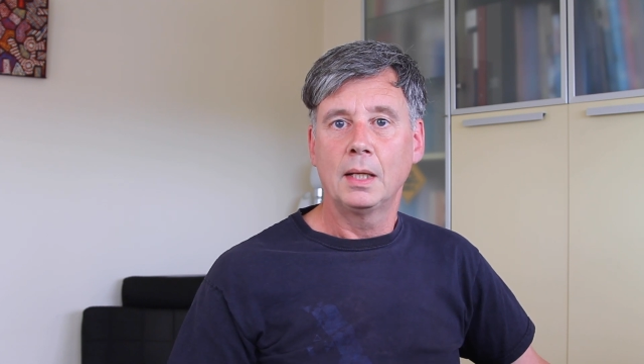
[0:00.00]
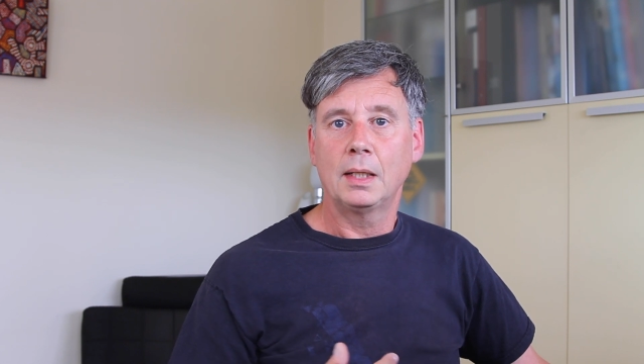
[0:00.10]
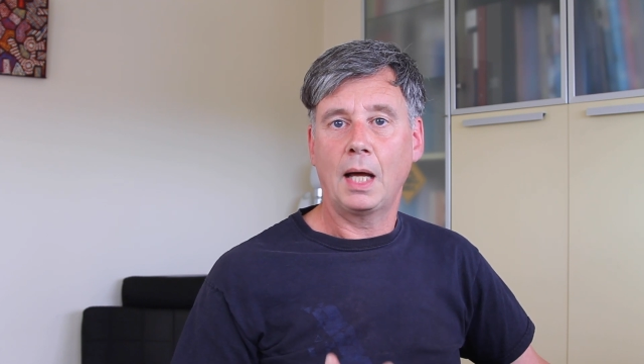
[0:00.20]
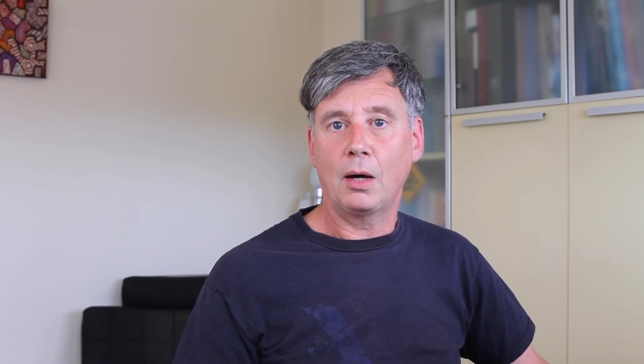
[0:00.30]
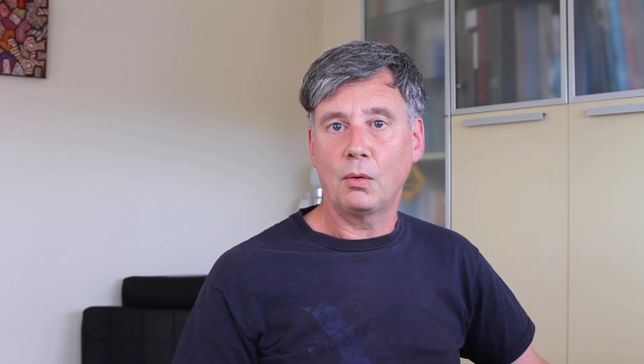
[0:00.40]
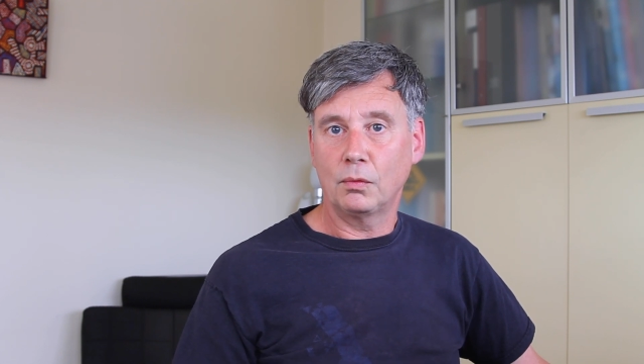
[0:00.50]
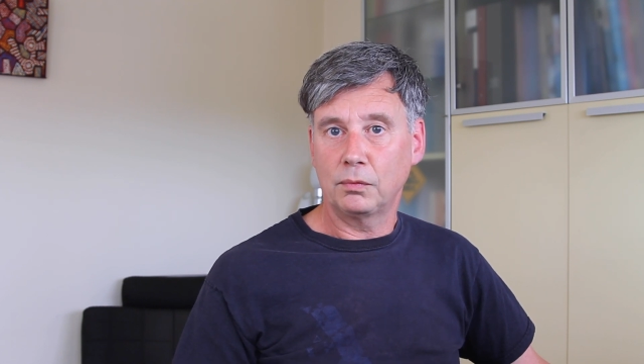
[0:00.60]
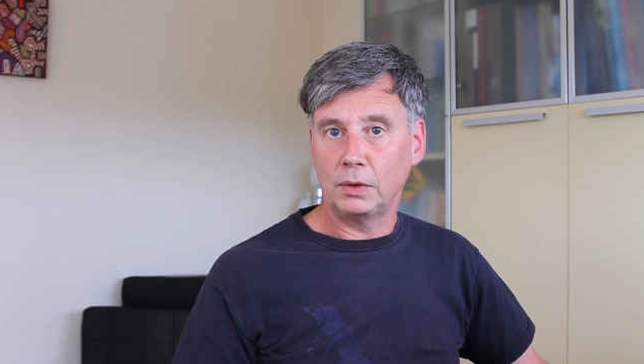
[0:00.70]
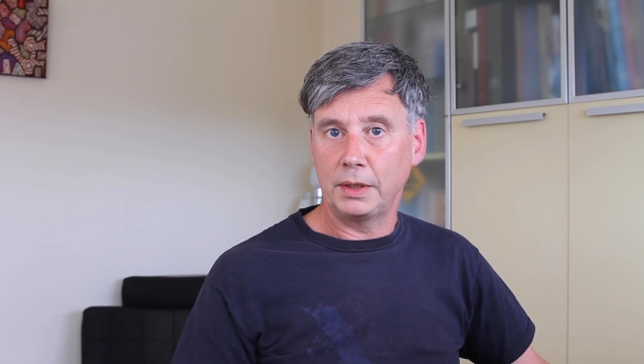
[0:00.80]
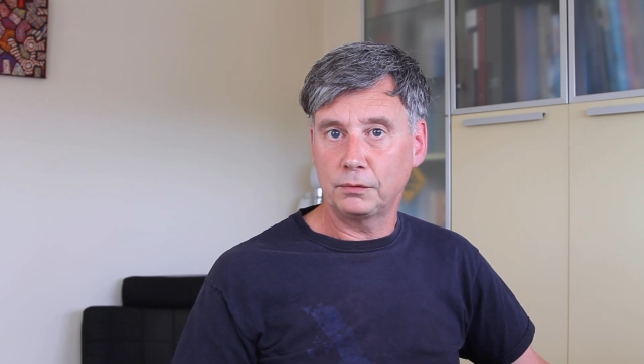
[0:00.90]

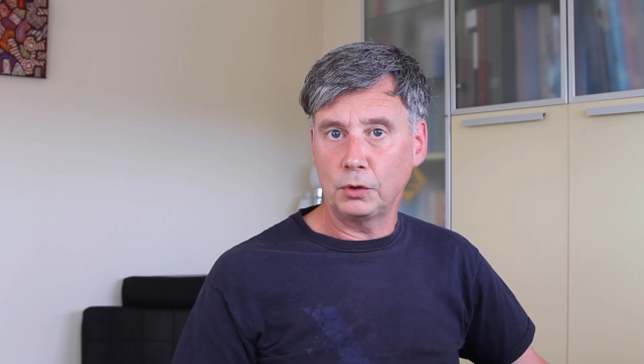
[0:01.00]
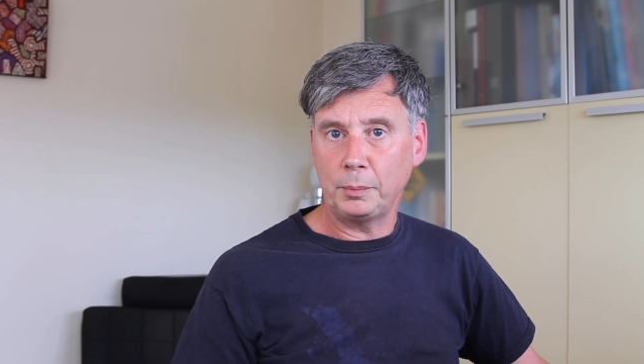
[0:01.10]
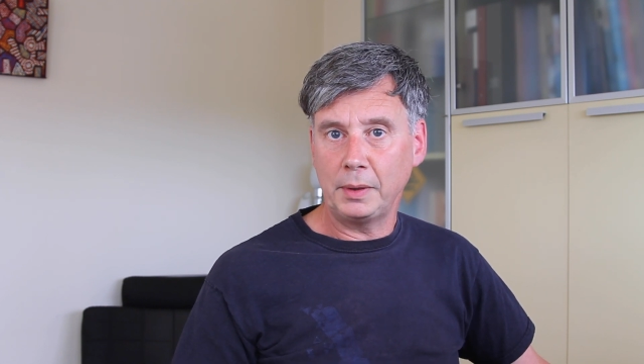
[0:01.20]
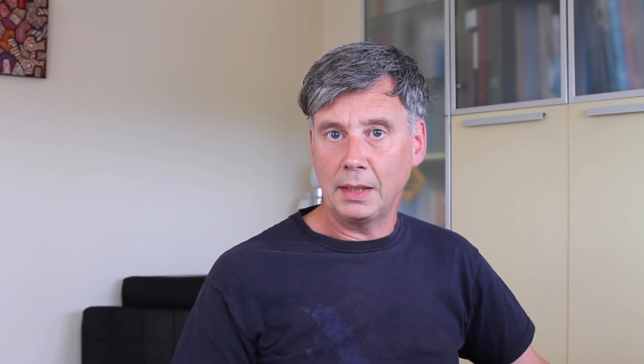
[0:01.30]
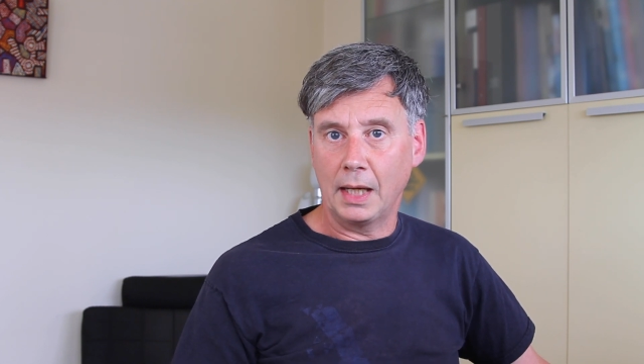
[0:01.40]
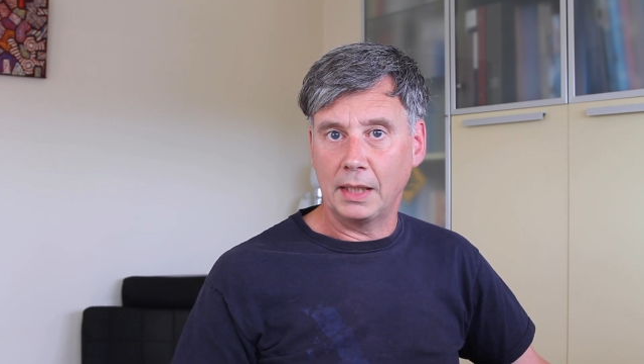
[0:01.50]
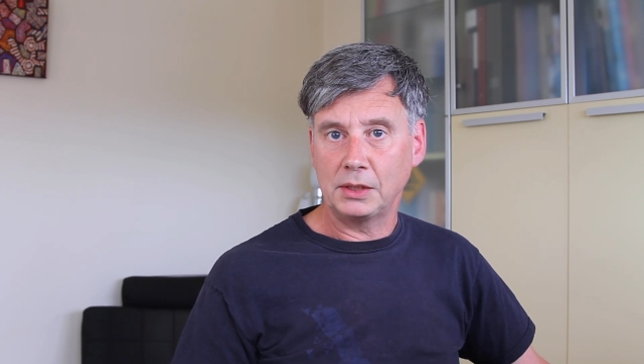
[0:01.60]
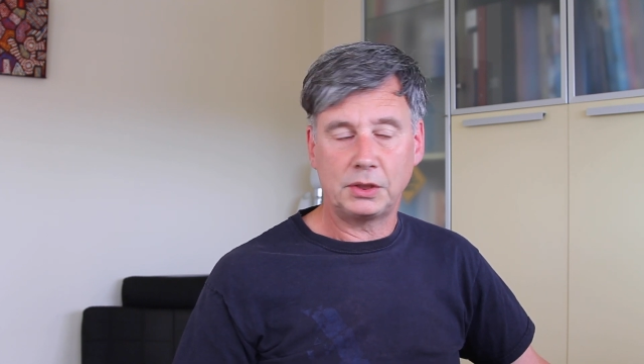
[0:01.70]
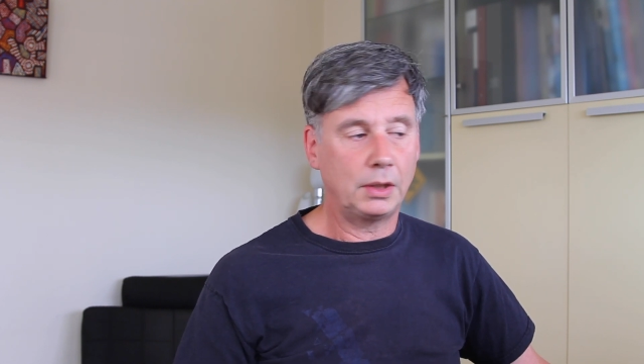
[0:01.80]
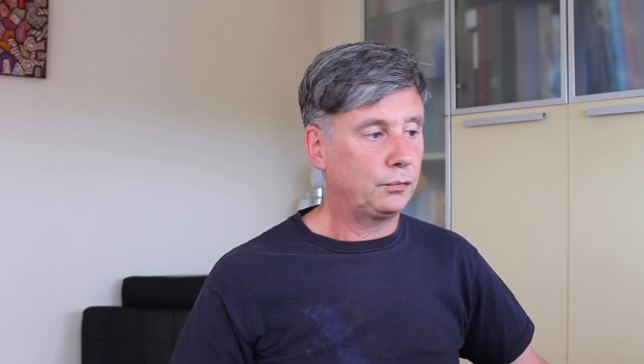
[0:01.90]
Now, it would be
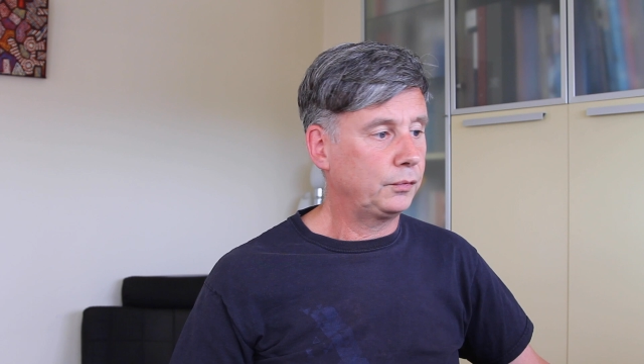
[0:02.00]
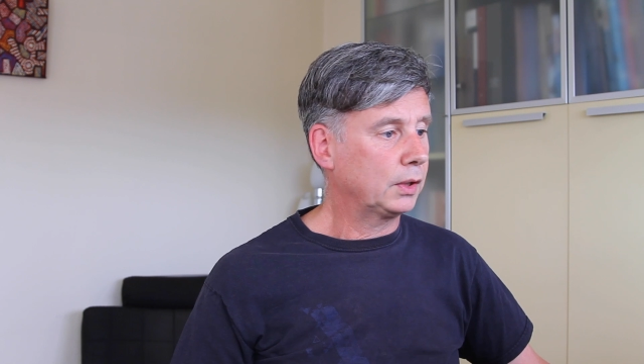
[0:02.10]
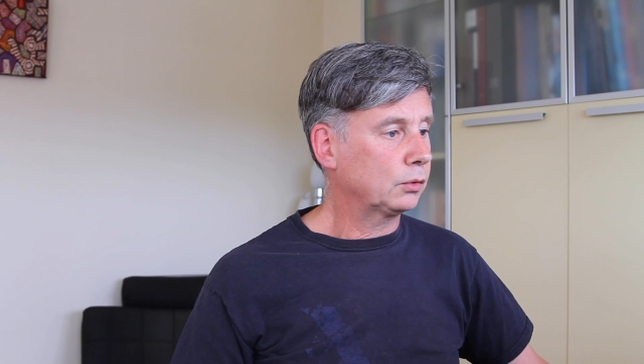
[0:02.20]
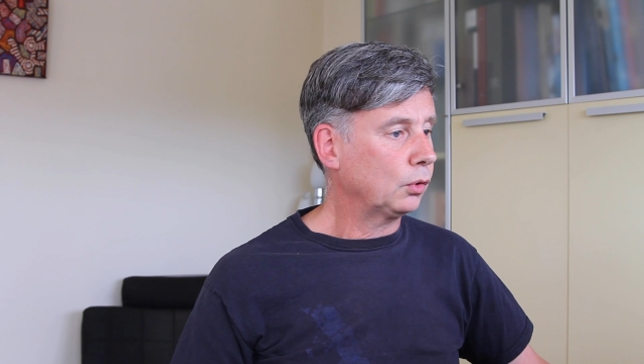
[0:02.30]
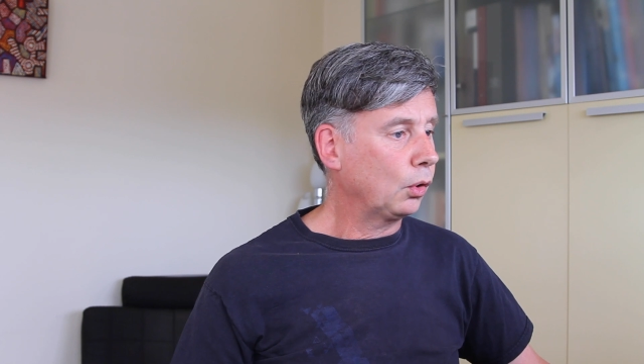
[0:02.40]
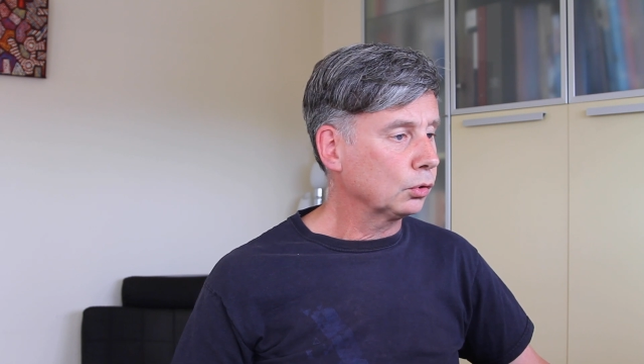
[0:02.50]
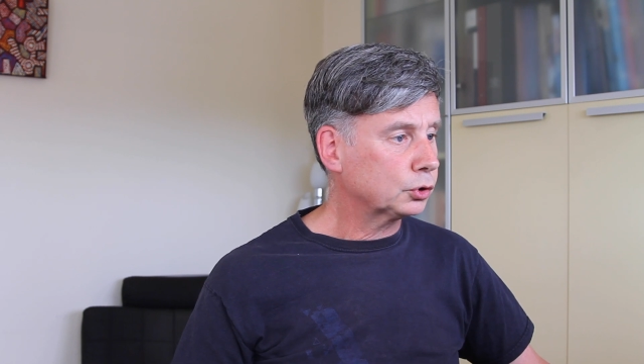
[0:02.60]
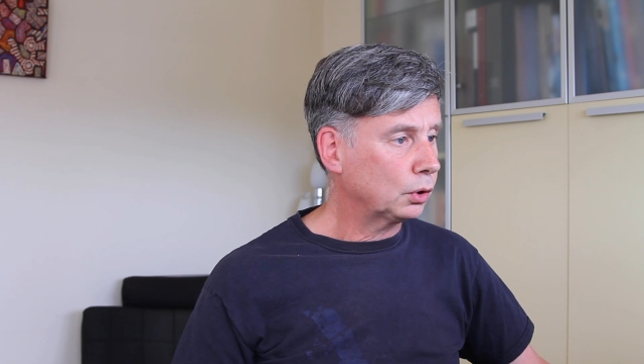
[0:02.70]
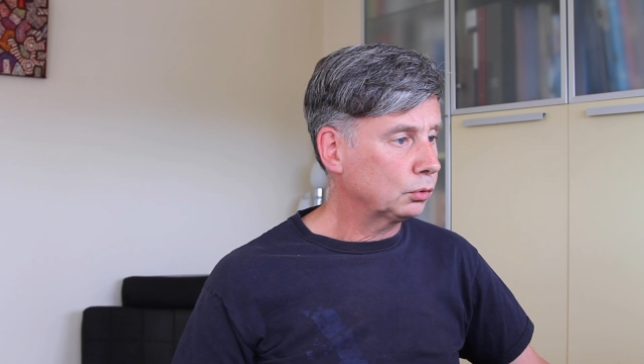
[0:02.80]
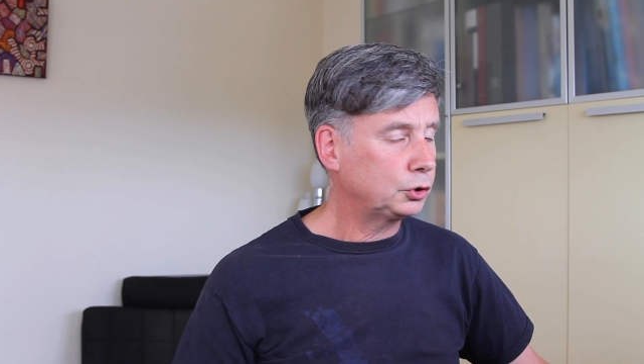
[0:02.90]
nice if we could
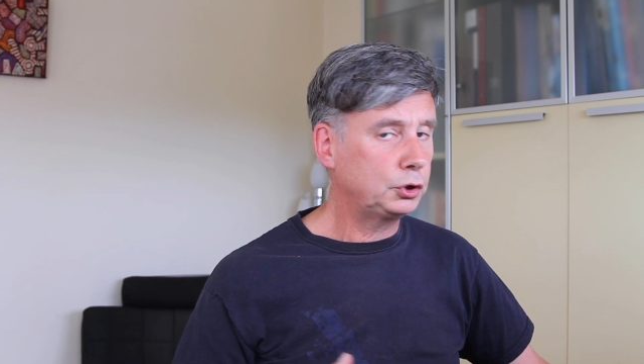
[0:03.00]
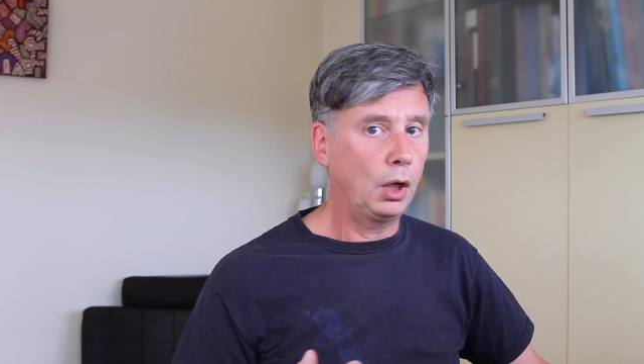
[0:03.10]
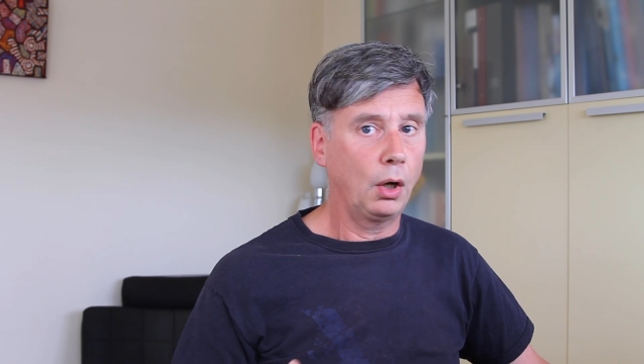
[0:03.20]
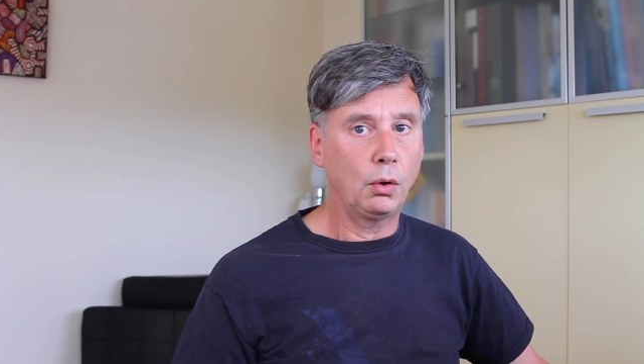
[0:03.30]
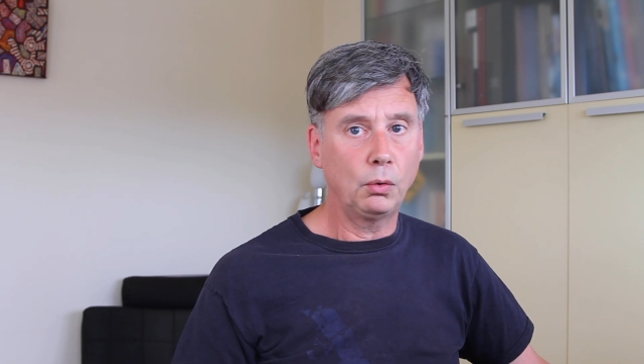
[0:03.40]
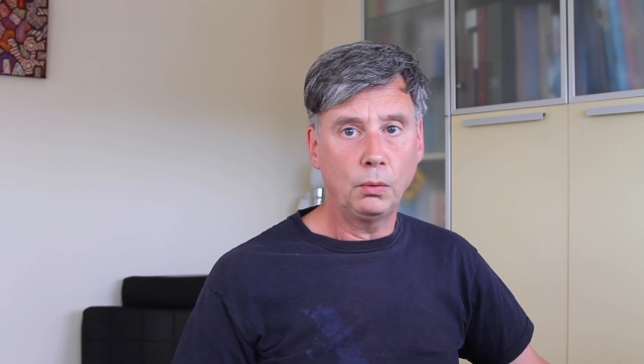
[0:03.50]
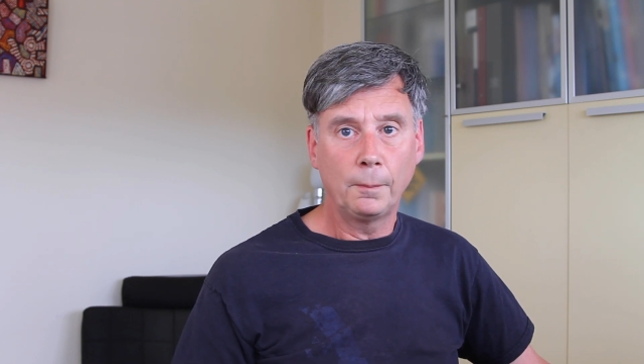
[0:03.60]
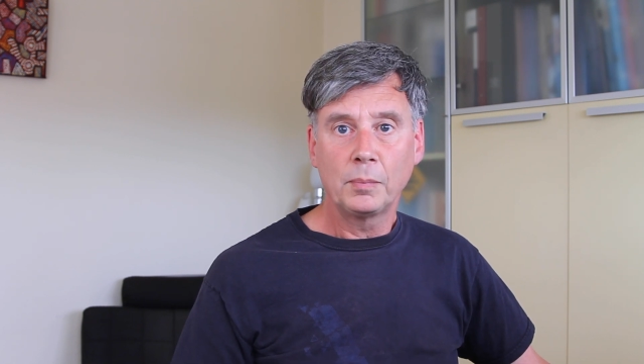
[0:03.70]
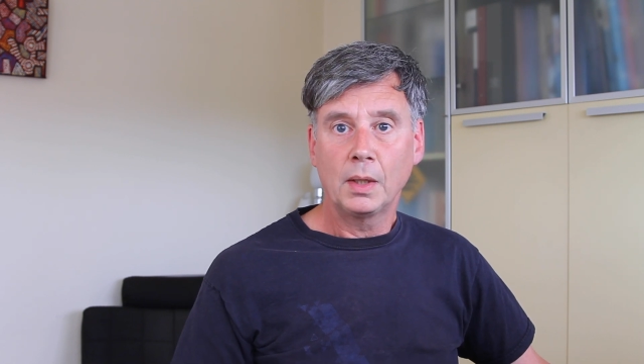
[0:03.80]
also show